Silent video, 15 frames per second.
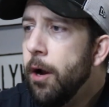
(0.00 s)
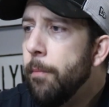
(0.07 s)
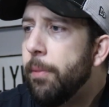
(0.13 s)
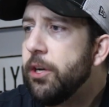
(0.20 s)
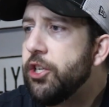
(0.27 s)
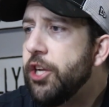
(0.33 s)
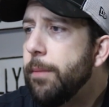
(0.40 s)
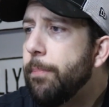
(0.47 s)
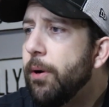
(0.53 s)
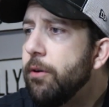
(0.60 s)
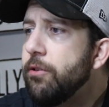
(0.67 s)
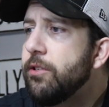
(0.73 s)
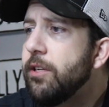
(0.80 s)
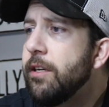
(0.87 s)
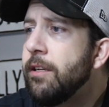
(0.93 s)
But she
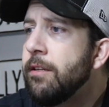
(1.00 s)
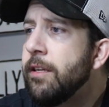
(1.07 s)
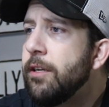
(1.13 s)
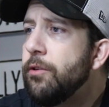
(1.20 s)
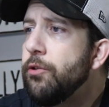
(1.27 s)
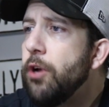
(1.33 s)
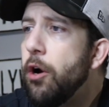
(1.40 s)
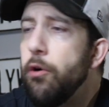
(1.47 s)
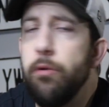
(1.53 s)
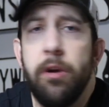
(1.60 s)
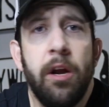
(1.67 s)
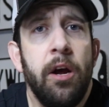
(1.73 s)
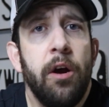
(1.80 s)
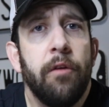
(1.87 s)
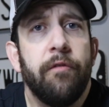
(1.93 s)
posted a little note
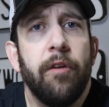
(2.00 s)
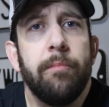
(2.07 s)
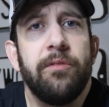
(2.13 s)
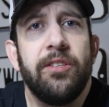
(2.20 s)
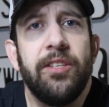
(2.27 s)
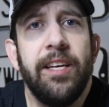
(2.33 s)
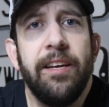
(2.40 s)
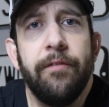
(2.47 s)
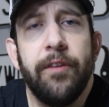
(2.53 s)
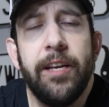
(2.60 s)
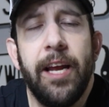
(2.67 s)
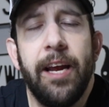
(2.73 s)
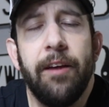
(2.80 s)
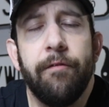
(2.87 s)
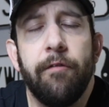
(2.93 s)
from Stephen
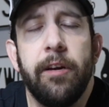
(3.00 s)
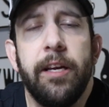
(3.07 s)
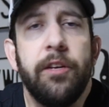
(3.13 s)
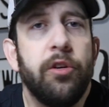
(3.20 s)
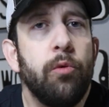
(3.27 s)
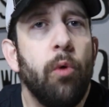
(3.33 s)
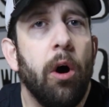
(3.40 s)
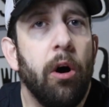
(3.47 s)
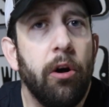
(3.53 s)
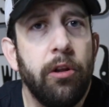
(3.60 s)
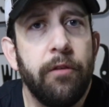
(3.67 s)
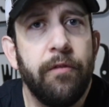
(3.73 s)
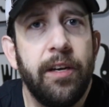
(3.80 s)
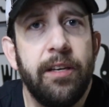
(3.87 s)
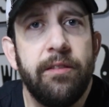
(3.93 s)
Avery to all
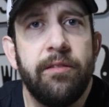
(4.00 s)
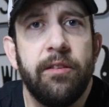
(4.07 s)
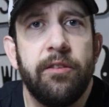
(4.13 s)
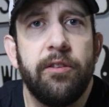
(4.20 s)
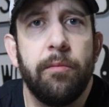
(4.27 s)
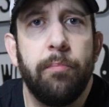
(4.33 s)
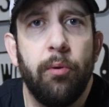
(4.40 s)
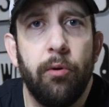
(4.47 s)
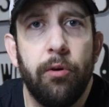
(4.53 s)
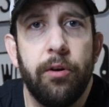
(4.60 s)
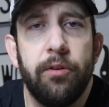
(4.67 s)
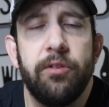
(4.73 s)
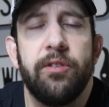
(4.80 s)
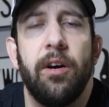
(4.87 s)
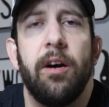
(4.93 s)
of his
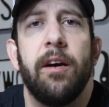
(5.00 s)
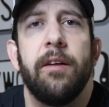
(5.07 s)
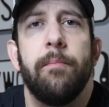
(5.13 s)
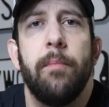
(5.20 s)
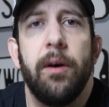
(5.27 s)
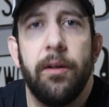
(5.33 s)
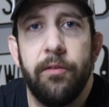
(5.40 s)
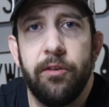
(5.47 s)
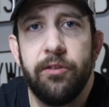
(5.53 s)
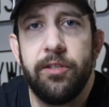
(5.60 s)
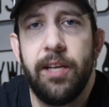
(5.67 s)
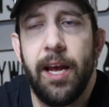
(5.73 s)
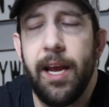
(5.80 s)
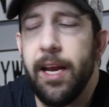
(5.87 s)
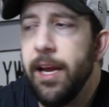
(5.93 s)
supporters on Mother's
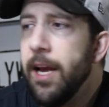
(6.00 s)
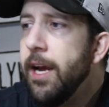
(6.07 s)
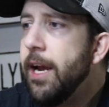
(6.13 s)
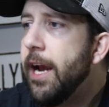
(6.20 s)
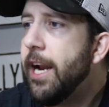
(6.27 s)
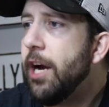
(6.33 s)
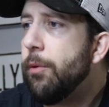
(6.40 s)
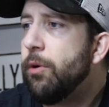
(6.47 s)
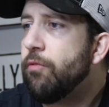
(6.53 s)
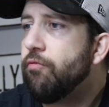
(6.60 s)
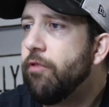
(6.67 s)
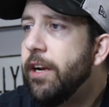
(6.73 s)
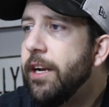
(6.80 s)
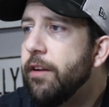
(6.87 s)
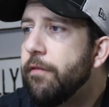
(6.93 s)
Day, and I will
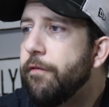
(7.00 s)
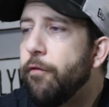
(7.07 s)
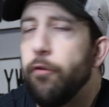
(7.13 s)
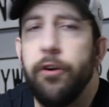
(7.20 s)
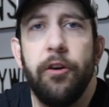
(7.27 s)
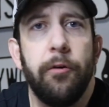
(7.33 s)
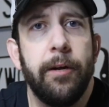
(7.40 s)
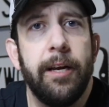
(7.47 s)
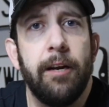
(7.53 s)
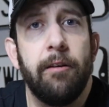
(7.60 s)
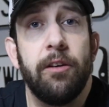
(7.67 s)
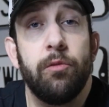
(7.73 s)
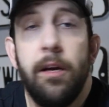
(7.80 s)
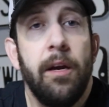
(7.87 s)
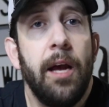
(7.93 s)
read it for you
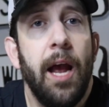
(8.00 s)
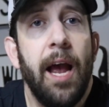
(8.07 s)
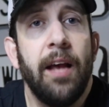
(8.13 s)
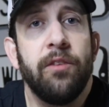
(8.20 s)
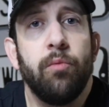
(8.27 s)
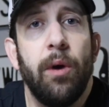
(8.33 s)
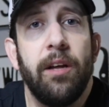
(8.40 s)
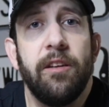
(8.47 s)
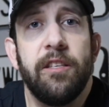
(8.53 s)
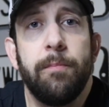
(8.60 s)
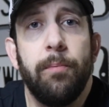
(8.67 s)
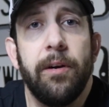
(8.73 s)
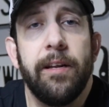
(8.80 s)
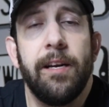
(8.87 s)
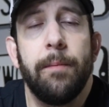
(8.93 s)
here, as well as
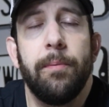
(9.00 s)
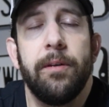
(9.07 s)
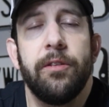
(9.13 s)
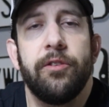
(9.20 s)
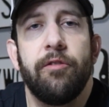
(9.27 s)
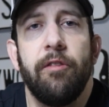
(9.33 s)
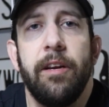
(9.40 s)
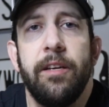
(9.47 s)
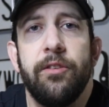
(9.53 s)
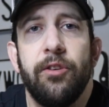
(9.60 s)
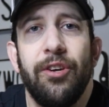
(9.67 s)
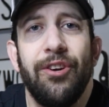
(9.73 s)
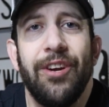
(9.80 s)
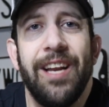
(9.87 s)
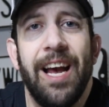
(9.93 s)
put it up on the screen so
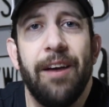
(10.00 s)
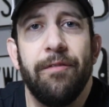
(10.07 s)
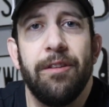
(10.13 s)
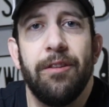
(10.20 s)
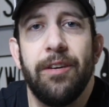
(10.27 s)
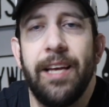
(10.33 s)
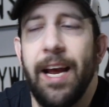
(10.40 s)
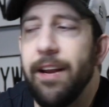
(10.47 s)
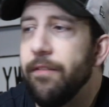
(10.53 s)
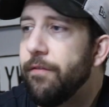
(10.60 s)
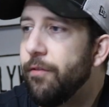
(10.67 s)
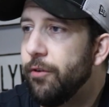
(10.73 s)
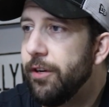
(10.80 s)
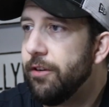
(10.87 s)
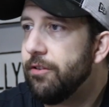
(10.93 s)
you can have a look at it
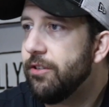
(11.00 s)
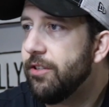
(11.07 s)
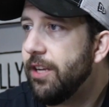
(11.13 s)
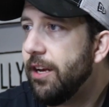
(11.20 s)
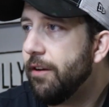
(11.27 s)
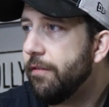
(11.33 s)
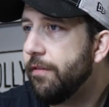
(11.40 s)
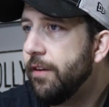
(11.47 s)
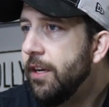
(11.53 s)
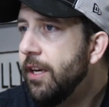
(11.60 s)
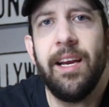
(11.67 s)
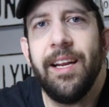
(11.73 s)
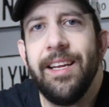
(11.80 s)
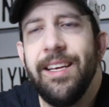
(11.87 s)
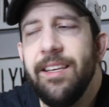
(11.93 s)
for yourself.
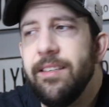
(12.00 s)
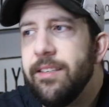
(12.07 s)
And he